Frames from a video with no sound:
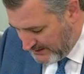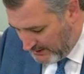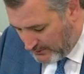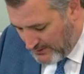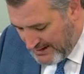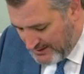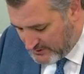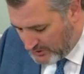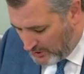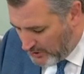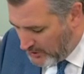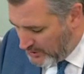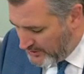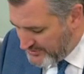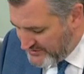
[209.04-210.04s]
around
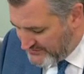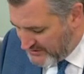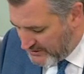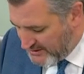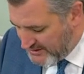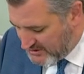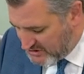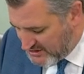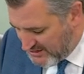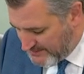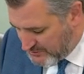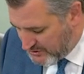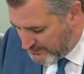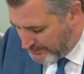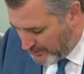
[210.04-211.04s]
all the various
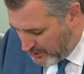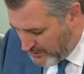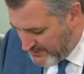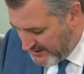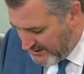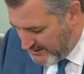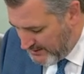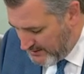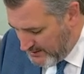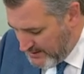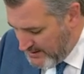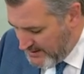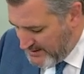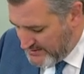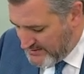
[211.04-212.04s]
types of permitting
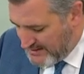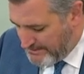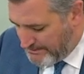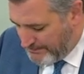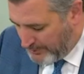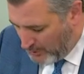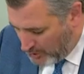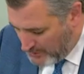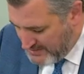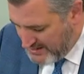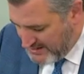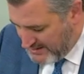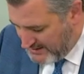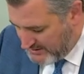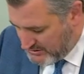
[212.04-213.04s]
that
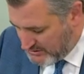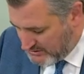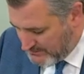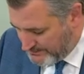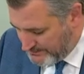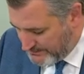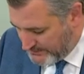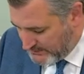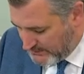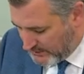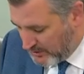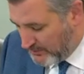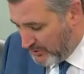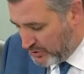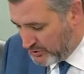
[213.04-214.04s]
permeate
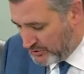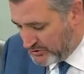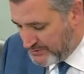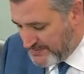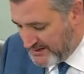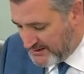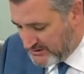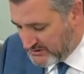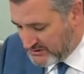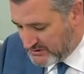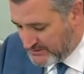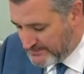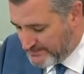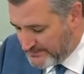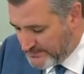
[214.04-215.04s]
commercial
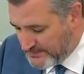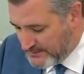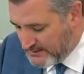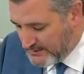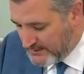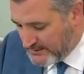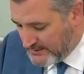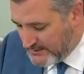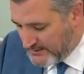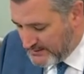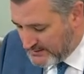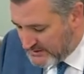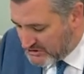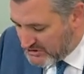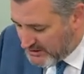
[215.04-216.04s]
space.
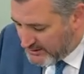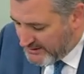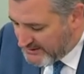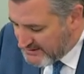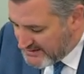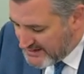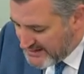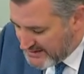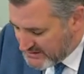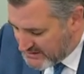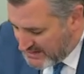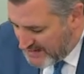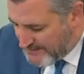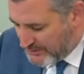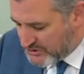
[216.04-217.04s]
This hearing today is
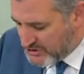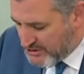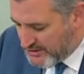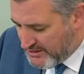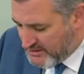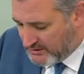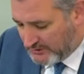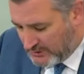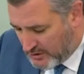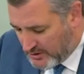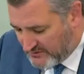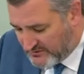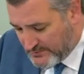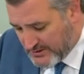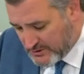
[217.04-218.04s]
an opportunity to
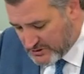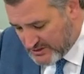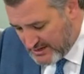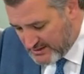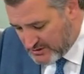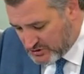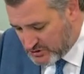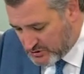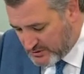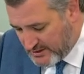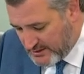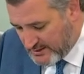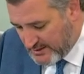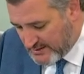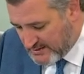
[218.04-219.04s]
learn from those in
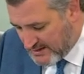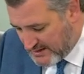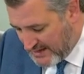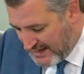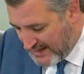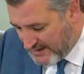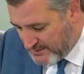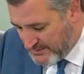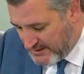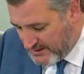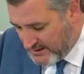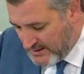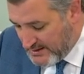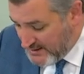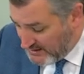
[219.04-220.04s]
industry, in the
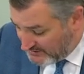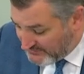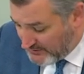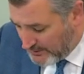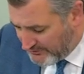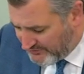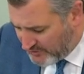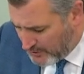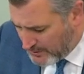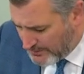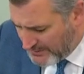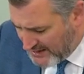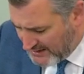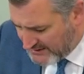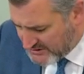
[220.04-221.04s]
academy, and from a former
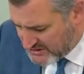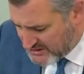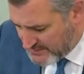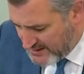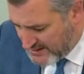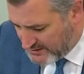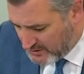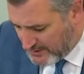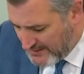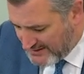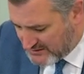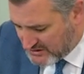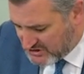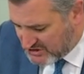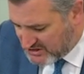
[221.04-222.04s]
policymaker
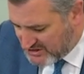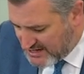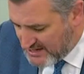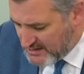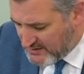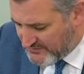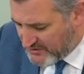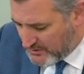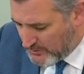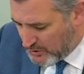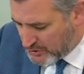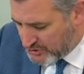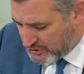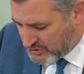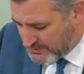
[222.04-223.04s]
about the state of
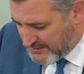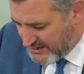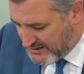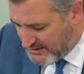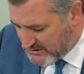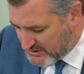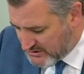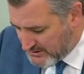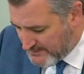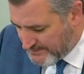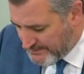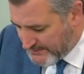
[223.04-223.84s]
commercial space